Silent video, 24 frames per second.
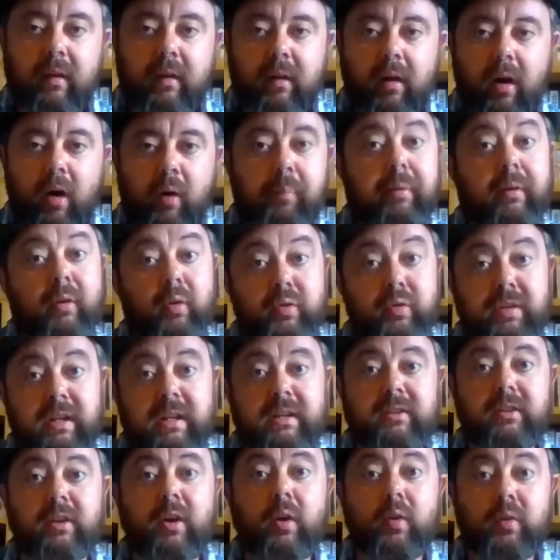All
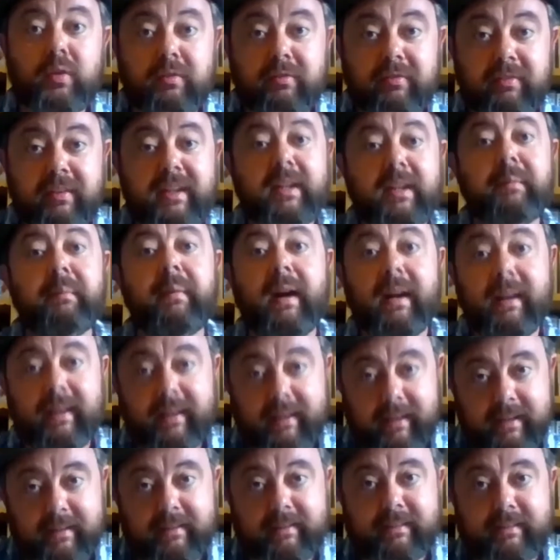proceeds go to feeding my
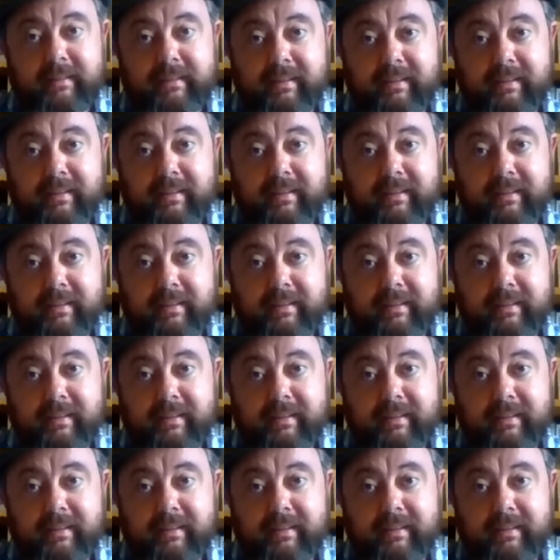kids.